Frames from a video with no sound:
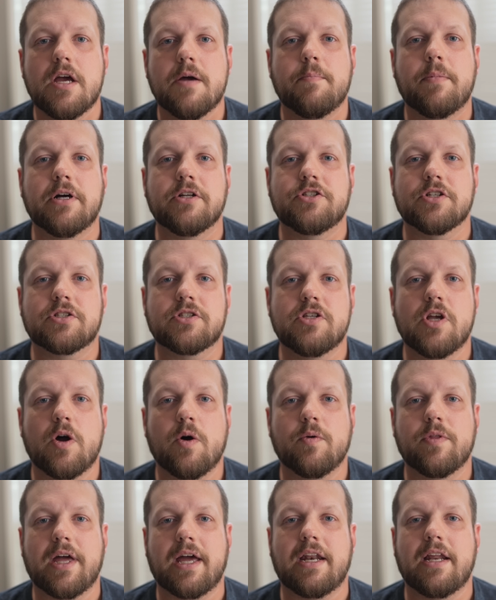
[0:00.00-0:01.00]
but just
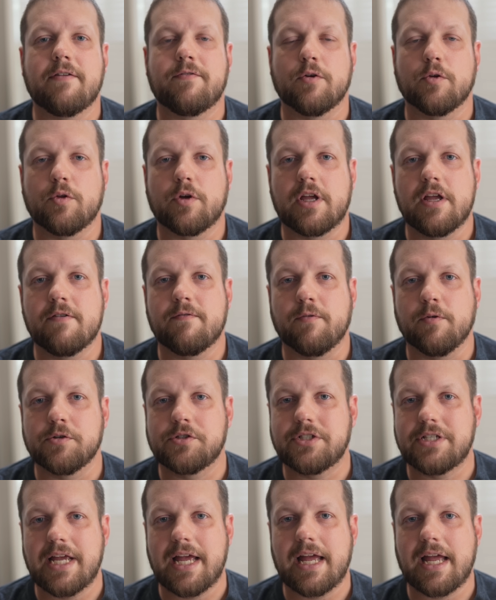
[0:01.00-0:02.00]
know that if you're looking for
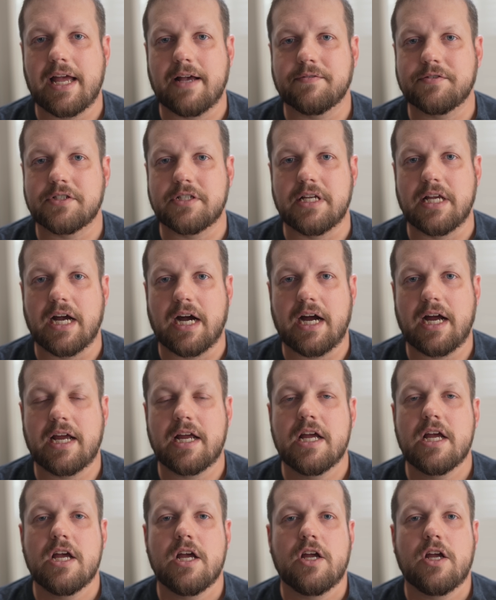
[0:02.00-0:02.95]
CAFCI,